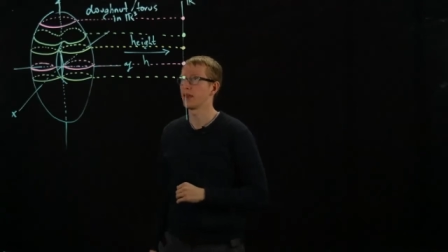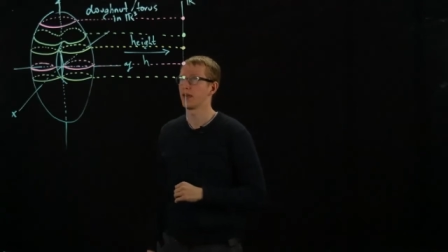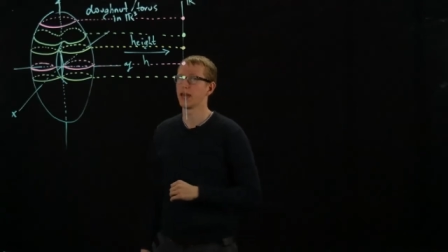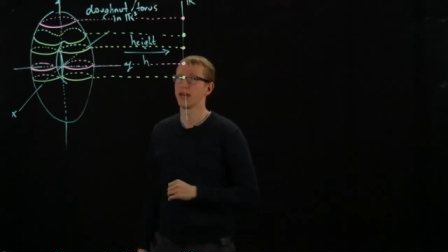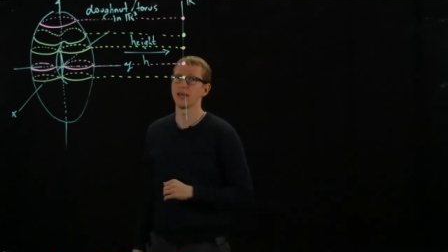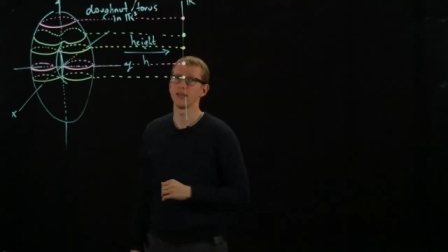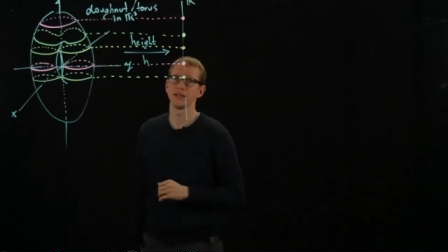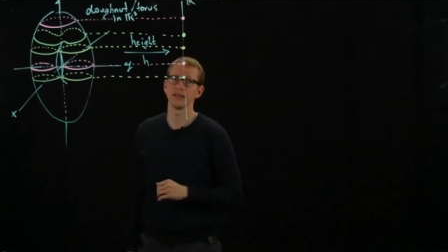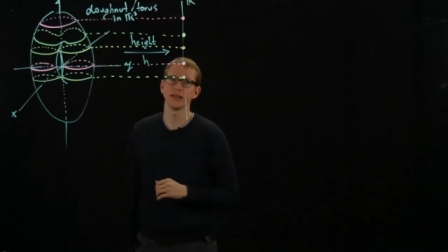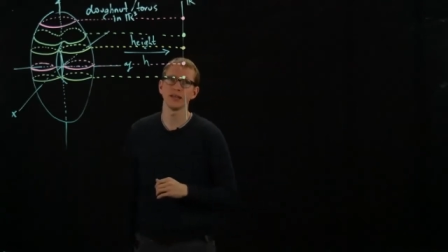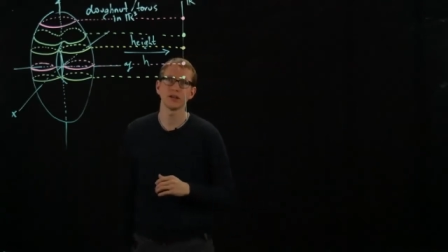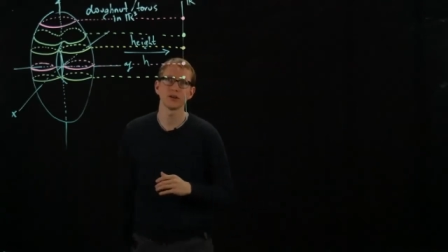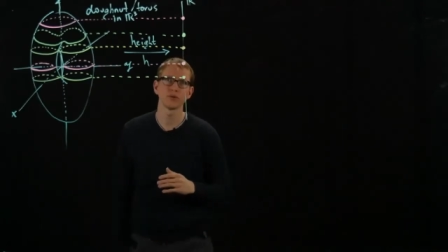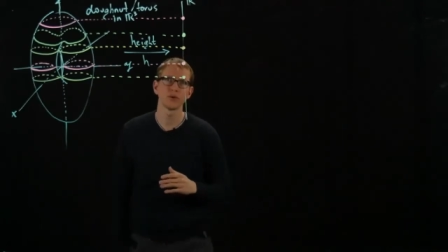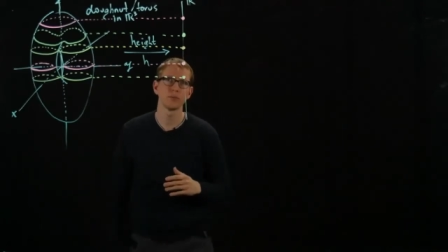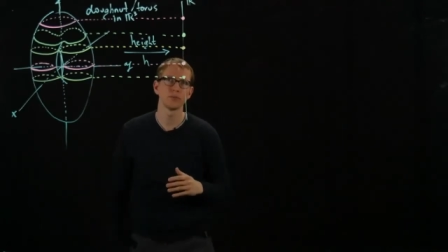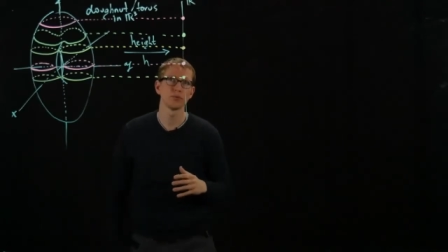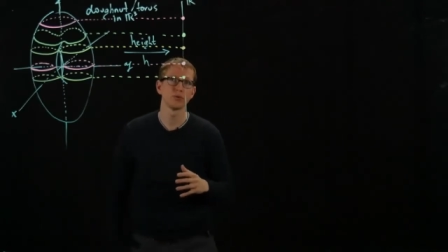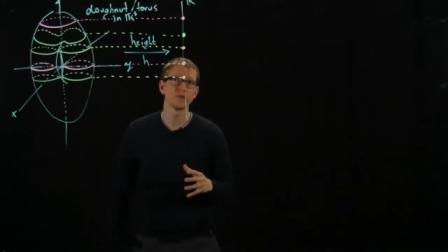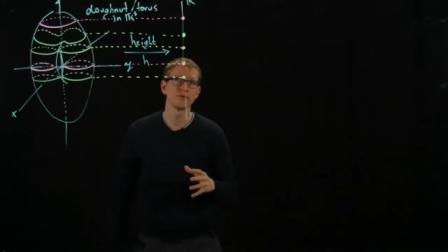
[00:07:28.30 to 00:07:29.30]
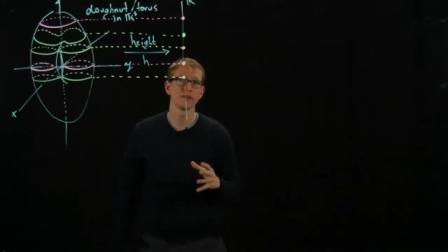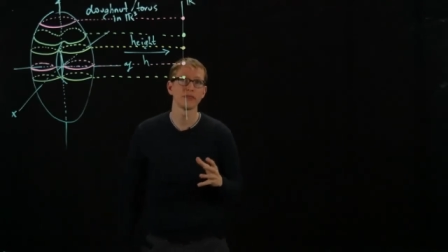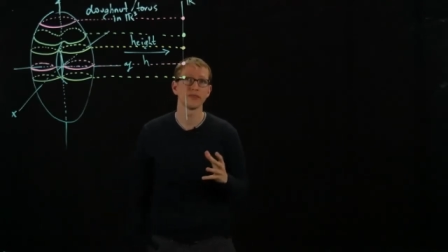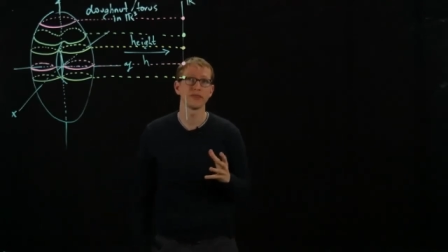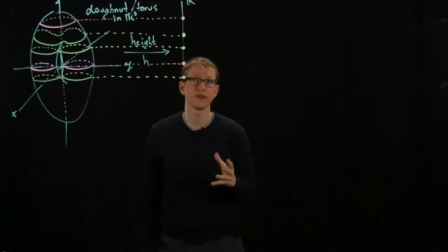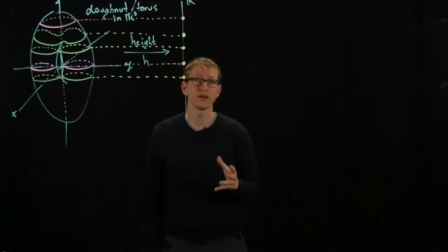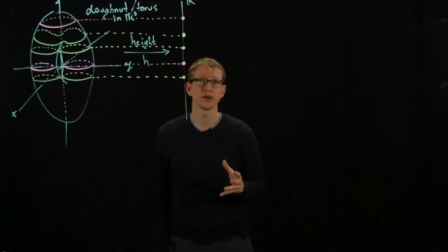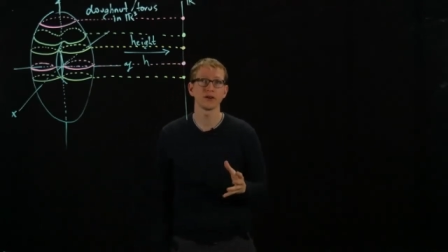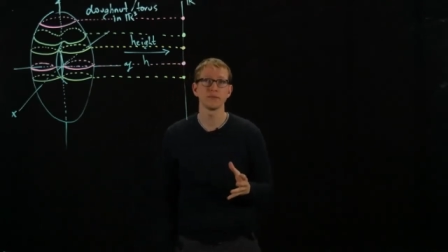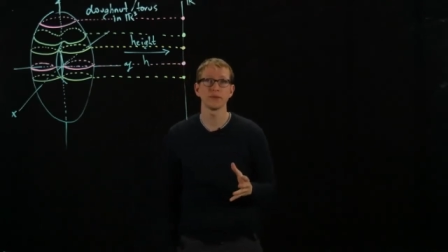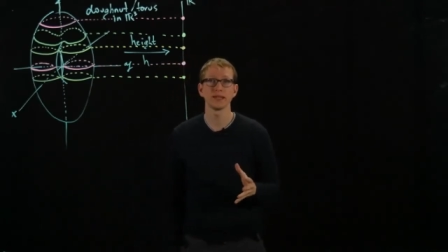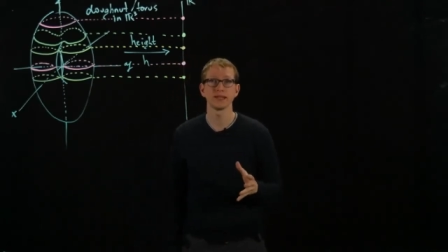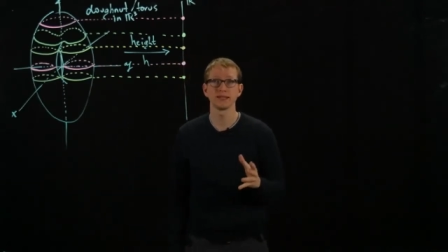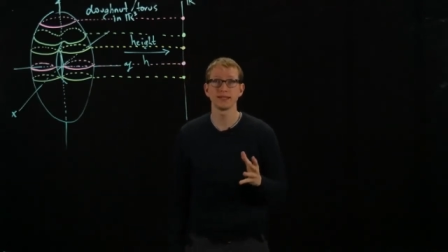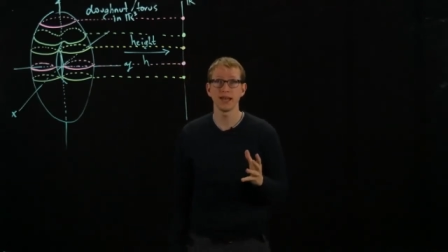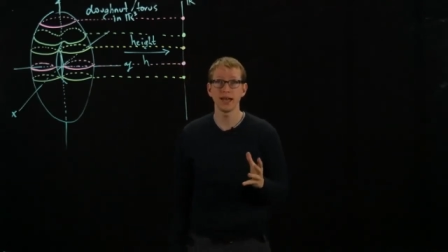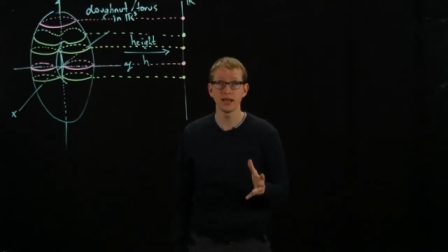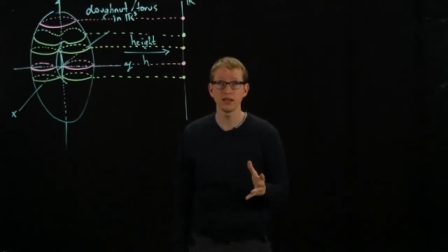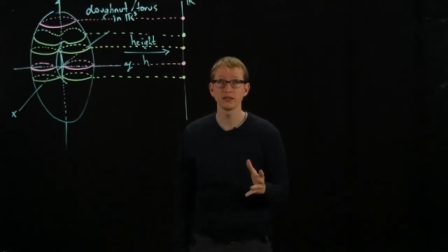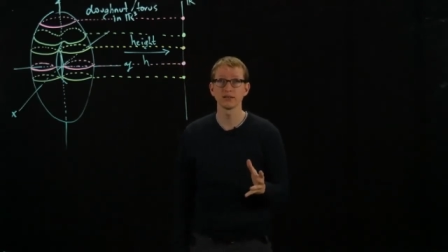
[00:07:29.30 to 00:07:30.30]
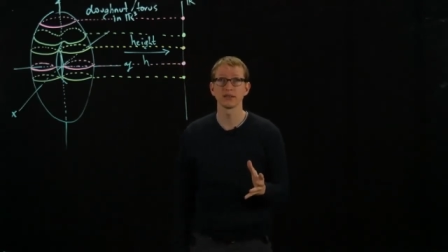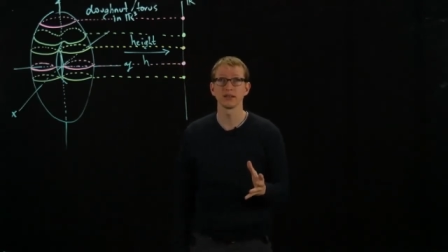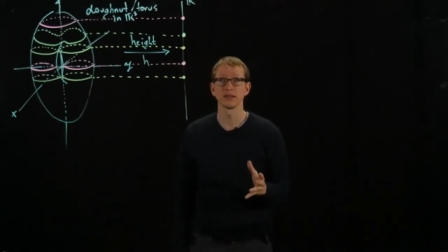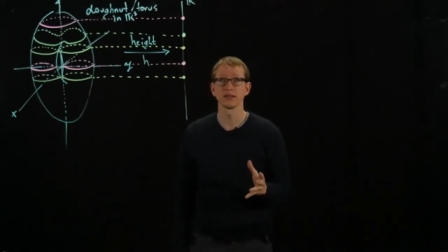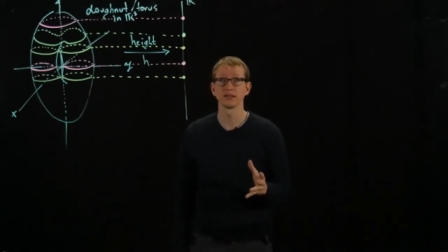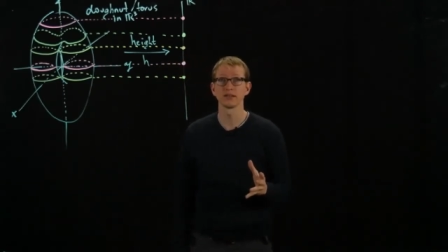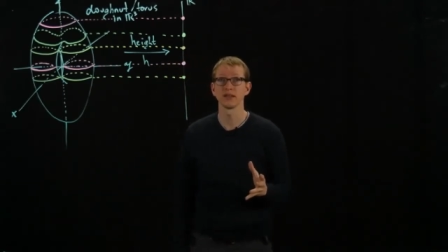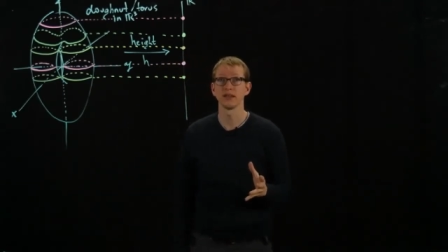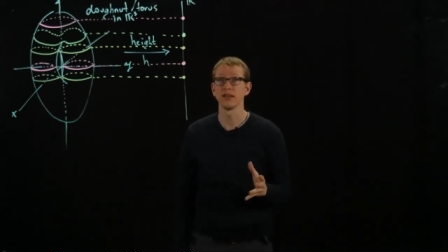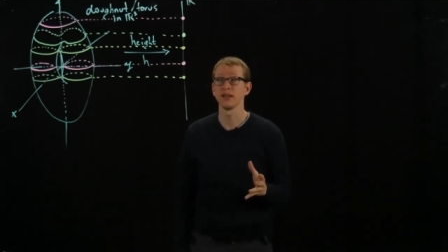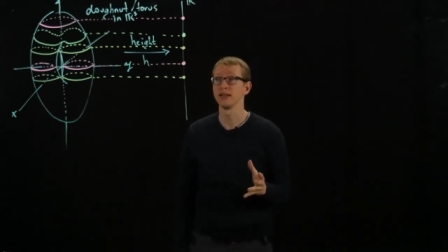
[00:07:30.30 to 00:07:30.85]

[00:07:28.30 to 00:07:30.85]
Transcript: And later we'll prove a theorem that tells us